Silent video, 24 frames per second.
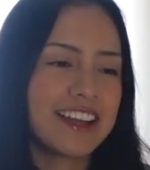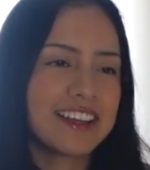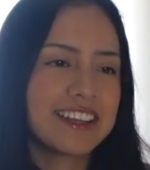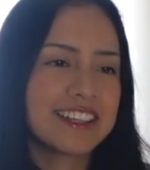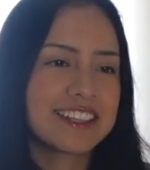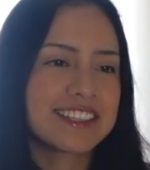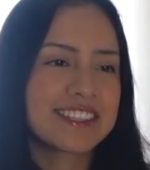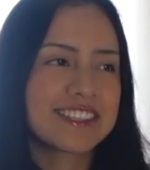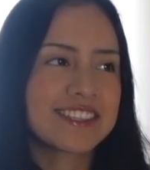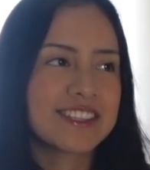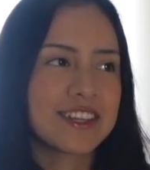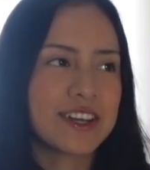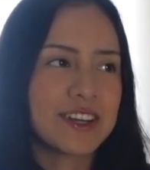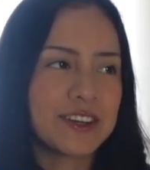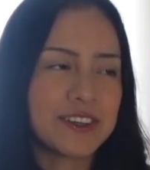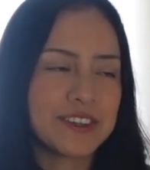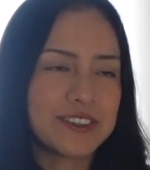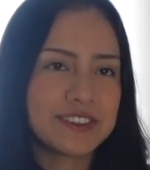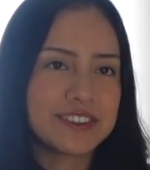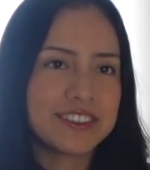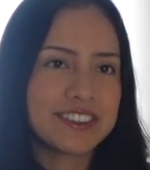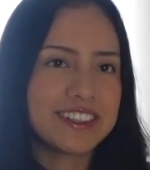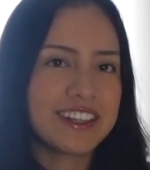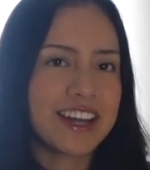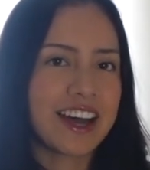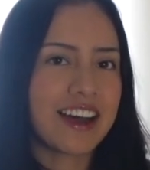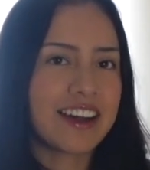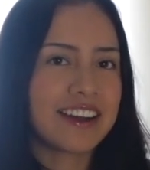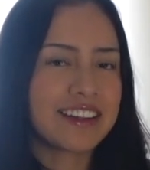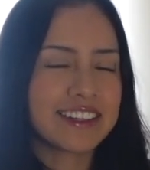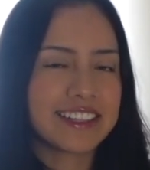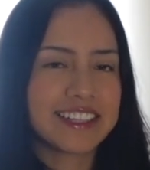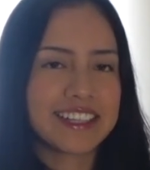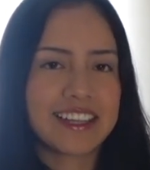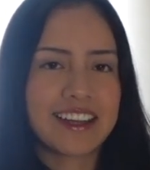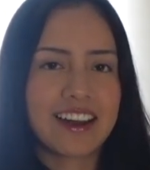So not
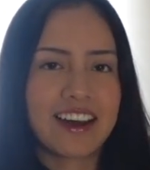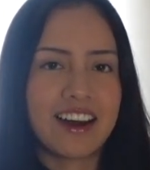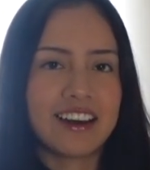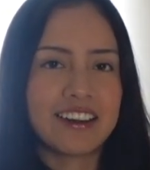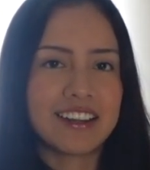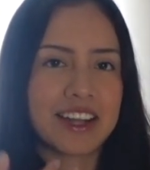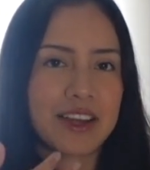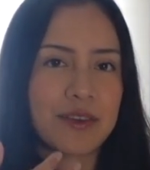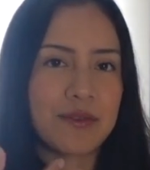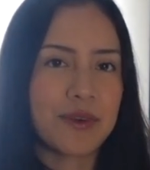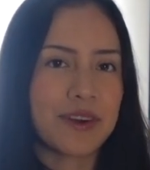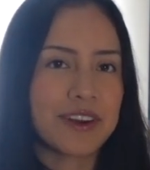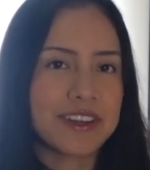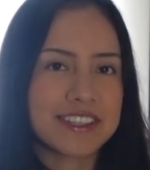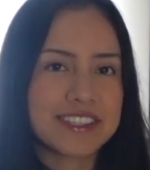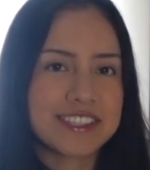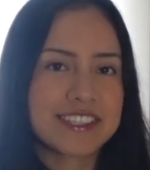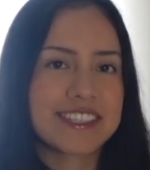like all at once,